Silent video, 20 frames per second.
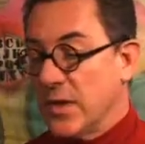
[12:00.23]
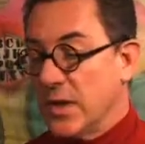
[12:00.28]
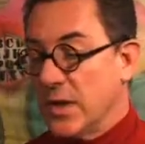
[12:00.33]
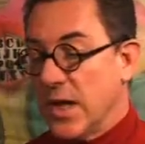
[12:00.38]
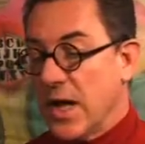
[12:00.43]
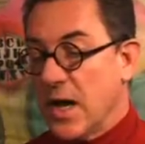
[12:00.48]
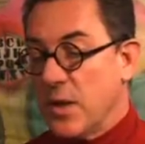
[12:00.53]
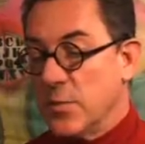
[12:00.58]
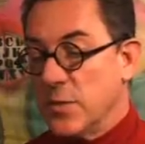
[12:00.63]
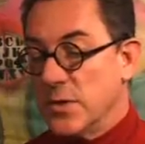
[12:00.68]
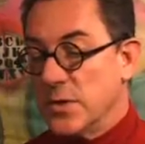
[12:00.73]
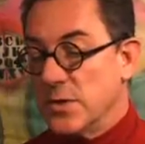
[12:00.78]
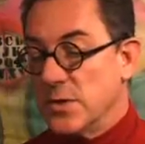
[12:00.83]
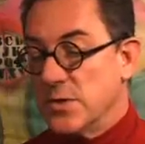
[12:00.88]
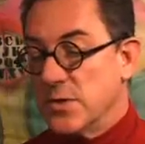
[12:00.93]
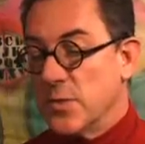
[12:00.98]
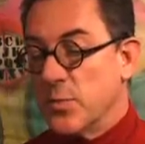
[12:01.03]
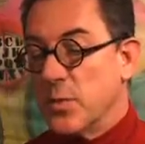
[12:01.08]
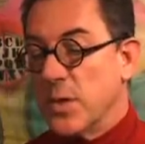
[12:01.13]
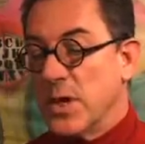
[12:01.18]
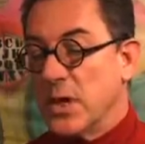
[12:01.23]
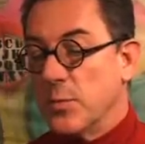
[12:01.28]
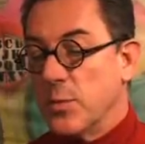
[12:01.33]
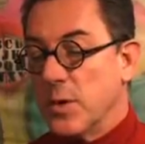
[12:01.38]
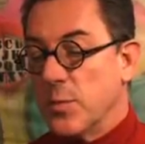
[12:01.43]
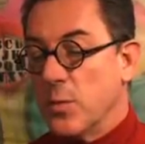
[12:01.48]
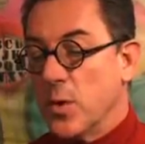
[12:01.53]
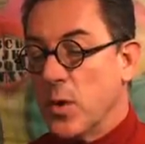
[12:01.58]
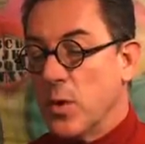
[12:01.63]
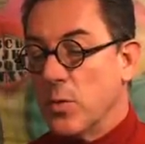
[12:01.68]
the llamas, the
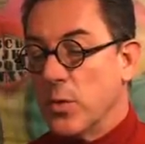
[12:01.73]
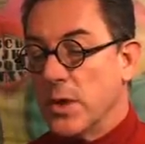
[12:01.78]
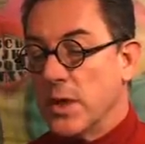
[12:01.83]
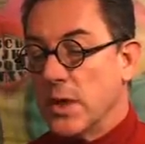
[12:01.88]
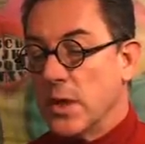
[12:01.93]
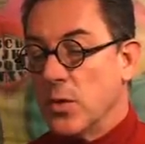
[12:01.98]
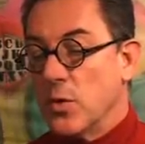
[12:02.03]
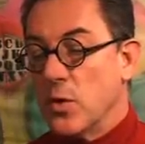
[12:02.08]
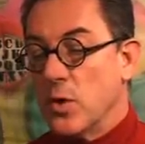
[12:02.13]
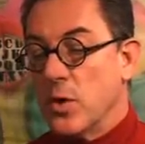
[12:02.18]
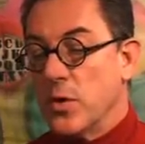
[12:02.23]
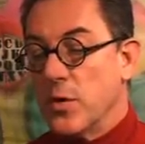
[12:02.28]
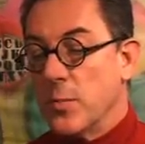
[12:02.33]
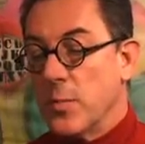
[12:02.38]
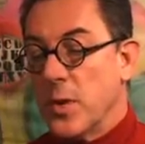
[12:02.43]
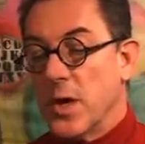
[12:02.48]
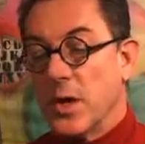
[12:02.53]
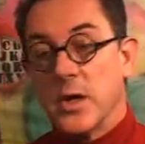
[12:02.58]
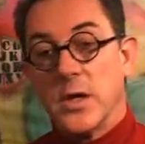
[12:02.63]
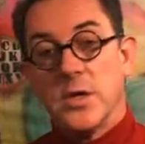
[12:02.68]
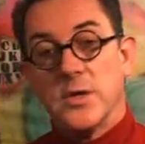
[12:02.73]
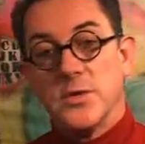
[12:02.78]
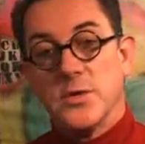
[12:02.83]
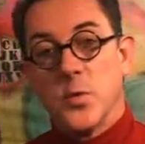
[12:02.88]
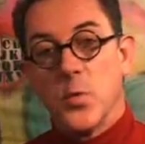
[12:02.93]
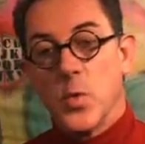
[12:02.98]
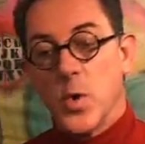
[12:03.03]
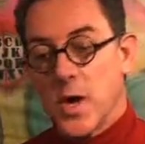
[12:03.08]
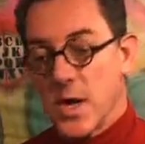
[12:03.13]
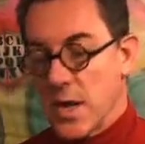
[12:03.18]
pygmy pony, and all the monkeys
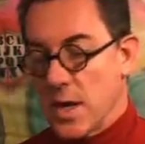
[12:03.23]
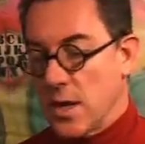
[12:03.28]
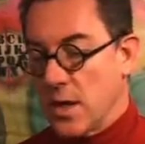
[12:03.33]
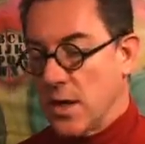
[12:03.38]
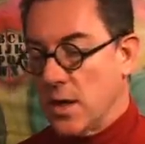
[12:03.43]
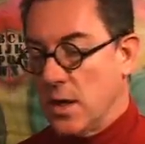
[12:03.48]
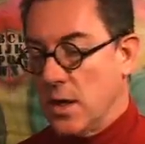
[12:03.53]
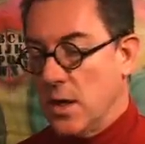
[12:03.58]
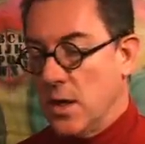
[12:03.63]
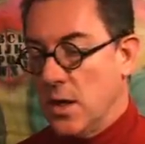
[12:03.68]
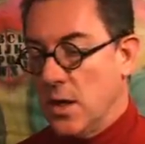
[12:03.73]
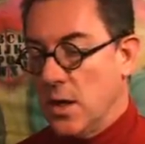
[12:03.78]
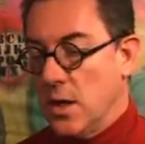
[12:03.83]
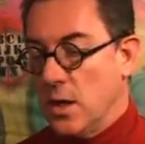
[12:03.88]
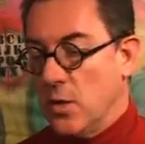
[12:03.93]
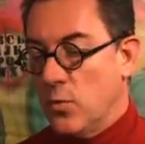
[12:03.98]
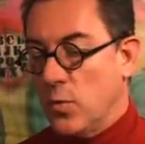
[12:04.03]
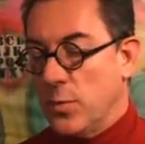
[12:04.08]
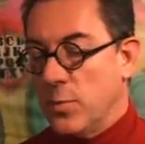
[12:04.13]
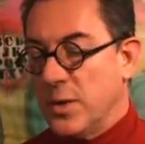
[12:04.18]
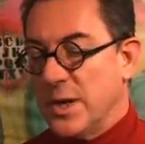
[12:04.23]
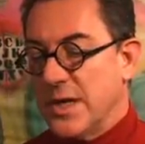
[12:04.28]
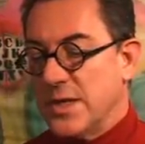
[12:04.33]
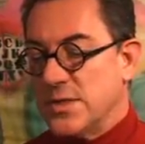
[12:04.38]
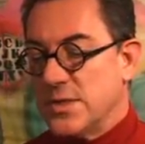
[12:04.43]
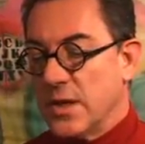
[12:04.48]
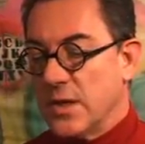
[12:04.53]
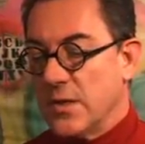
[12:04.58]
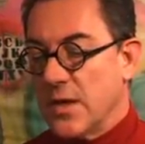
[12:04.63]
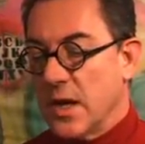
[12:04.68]
away,
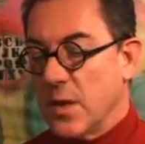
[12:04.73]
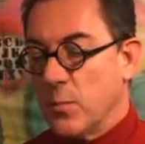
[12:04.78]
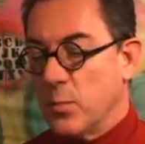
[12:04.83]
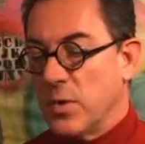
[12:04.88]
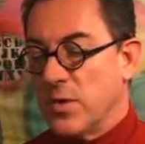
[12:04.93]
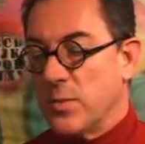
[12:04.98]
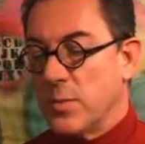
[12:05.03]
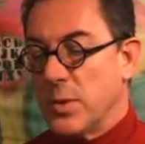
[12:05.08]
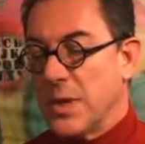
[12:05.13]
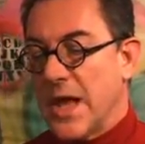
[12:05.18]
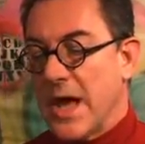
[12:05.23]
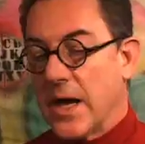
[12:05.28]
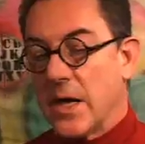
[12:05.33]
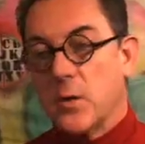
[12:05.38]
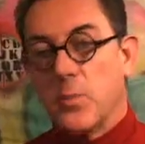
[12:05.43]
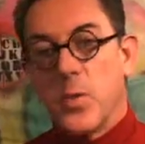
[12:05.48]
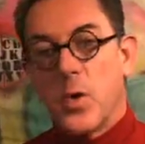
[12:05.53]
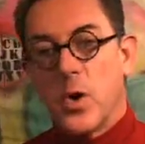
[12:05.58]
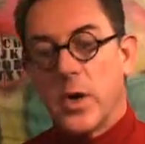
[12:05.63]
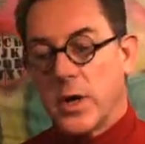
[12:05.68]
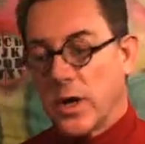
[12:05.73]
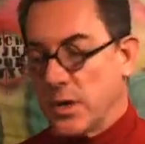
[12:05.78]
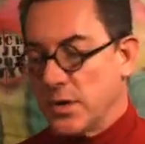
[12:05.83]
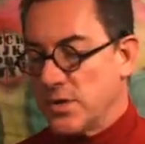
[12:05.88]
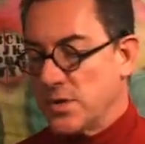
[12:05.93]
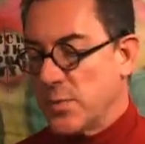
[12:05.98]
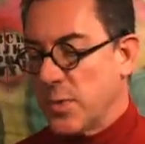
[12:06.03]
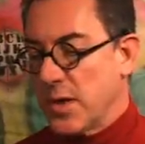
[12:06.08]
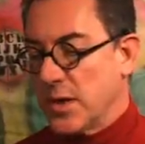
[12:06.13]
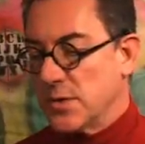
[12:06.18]
replacing them with black parking
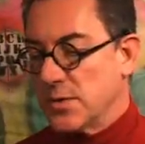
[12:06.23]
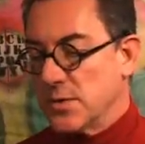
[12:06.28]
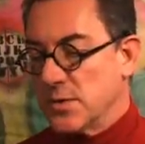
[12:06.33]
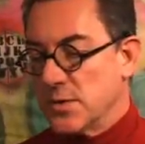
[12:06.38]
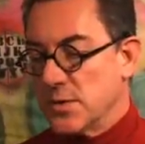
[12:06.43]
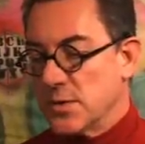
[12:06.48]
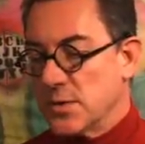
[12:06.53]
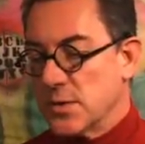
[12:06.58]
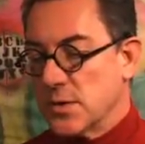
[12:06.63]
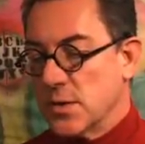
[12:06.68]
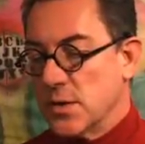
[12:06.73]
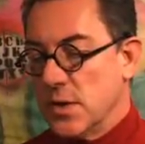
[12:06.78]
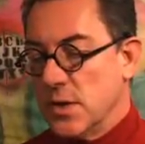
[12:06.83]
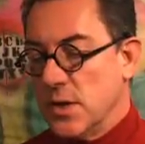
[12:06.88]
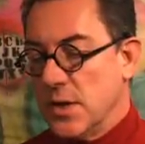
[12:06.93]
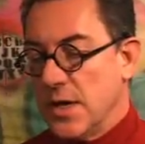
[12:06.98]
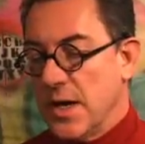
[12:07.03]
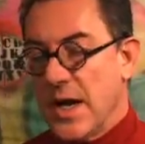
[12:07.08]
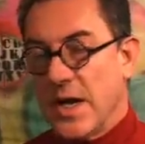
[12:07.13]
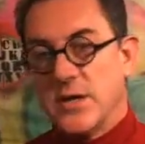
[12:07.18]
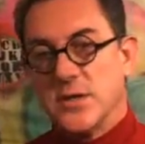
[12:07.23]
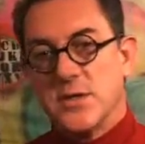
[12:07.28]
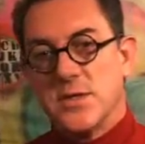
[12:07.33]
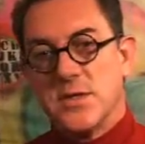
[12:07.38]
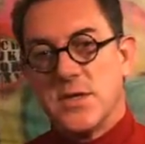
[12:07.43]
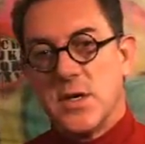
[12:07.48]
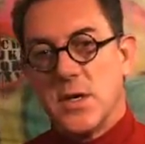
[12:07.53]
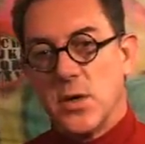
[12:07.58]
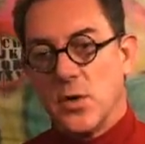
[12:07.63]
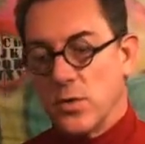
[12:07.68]
spaces, and
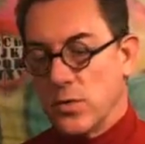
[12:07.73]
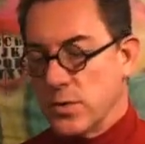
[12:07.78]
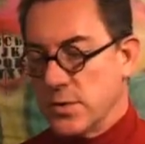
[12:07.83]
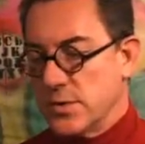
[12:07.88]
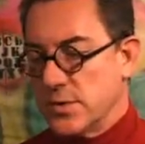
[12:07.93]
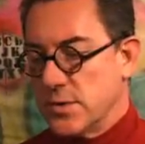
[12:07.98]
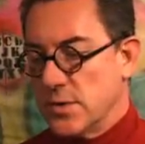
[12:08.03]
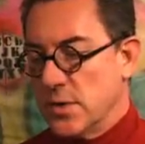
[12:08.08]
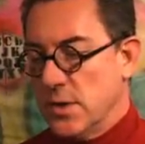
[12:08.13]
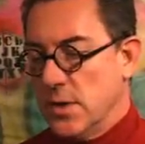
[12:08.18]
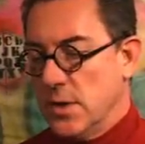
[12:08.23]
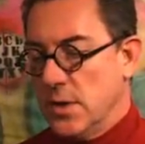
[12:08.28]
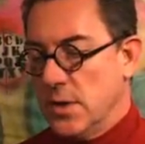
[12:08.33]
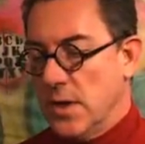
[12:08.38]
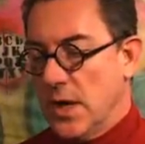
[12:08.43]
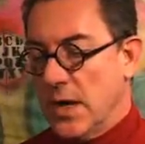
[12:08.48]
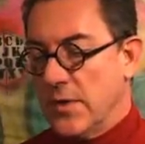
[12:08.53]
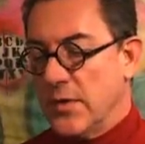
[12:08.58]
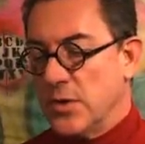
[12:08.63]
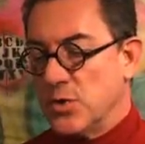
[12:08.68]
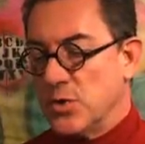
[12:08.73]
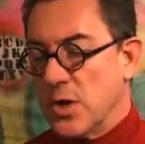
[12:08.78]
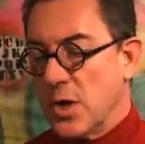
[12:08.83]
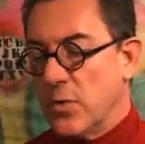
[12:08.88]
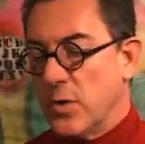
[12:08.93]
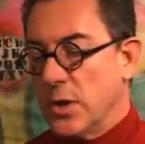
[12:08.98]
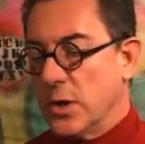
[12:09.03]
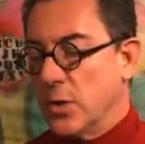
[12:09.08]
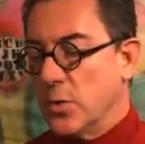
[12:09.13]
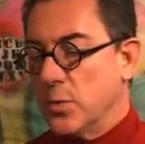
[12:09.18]
Sears, and the
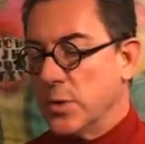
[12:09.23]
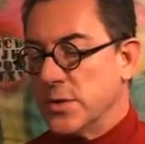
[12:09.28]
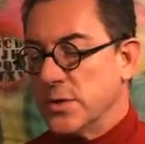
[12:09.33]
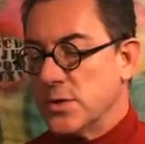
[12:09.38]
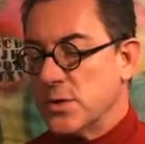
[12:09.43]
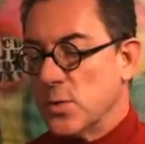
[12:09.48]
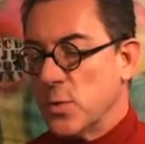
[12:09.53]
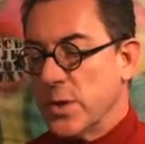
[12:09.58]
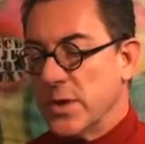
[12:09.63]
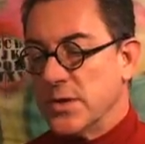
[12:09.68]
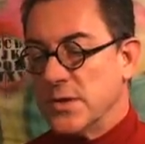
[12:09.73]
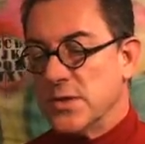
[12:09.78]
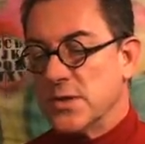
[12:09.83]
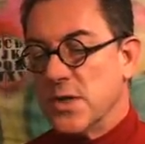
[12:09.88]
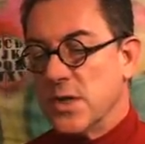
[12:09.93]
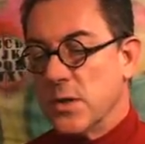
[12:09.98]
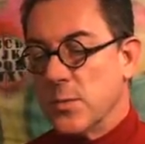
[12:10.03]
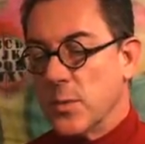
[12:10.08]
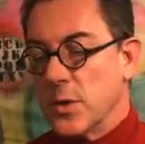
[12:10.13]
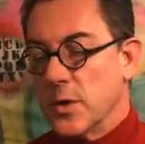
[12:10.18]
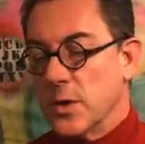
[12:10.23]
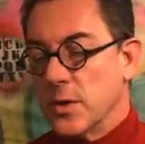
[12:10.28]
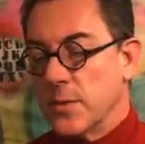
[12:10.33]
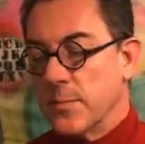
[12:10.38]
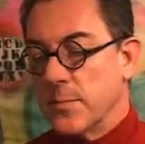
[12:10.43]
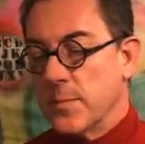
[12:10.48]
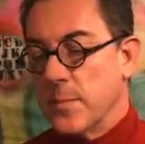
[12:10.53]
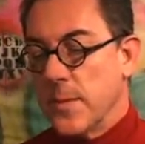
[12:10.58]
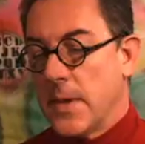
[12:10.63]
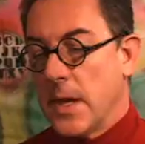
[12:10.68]
Jerry Lewis Twin Cinema.
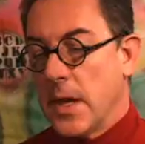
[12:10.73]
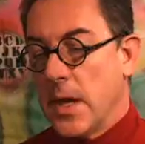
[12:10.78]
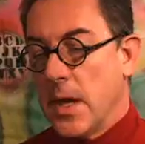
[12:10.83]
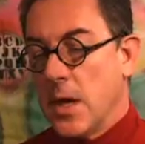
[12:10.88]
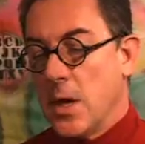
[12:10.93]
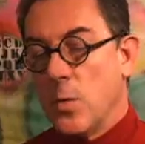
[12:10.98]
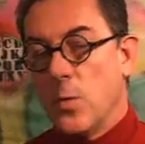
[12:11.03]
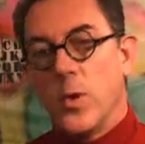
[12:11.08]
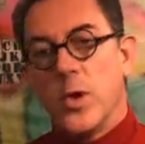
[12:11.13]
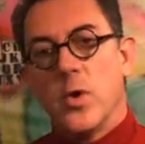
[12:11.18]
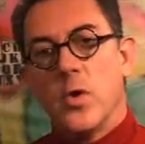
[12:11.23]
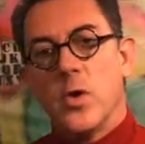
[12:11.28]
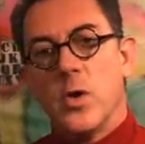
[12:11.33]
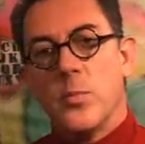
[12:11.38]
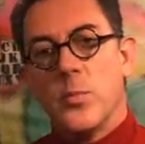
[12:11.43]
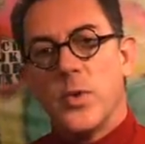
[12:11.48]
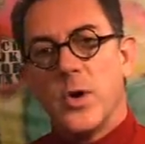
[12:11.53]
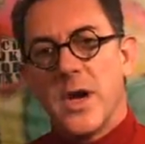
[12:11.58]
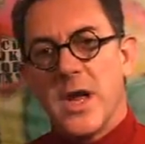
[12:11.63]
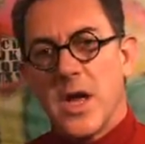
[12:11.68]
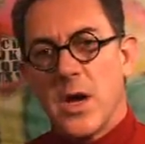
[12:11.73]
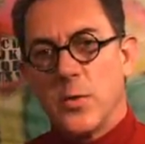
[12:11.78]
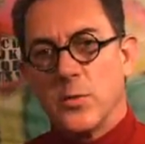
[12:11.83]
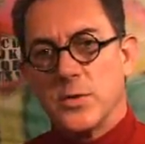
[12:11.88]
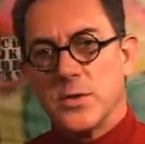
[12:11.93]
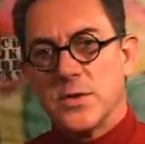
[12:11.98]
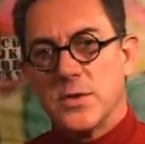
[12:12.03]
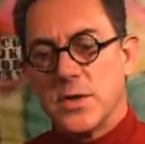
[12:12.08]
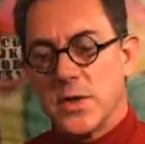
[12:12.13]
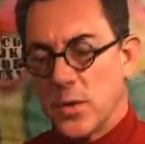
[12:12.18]
We all
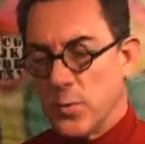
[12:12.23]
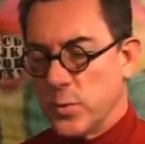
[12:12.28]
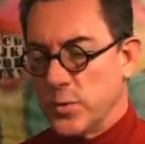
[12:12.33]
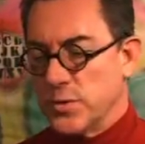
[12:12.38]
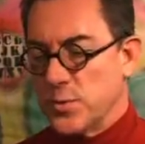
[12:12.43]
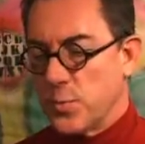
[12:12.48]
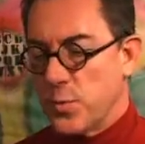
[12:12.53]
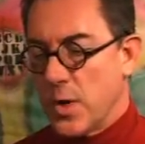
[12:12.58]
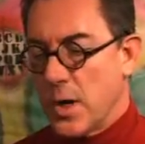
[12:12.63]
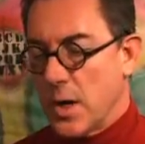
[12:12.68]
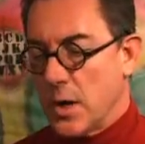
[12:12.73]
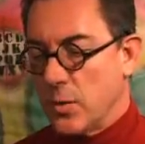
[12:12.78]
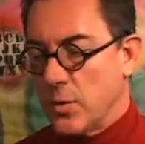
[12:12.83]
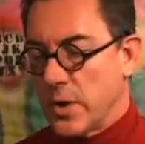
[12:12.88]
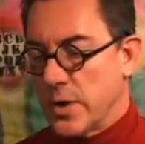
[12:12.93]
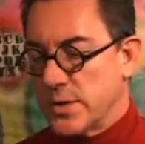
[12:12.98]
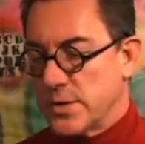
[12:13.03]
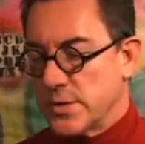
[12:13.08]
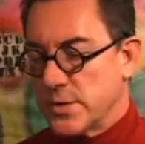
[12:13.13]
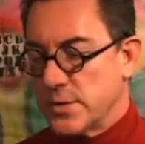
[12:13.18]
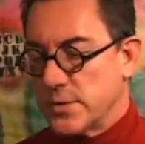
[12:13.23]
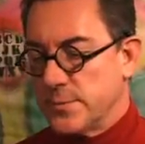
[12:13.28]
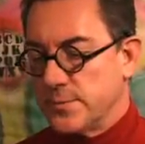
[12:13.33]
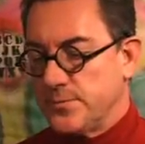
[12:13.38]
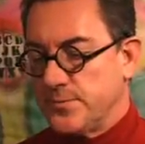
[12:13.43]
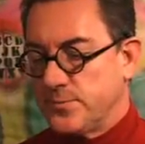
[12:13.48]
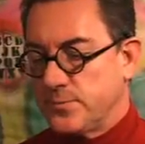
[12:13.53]
pronounced it was progress.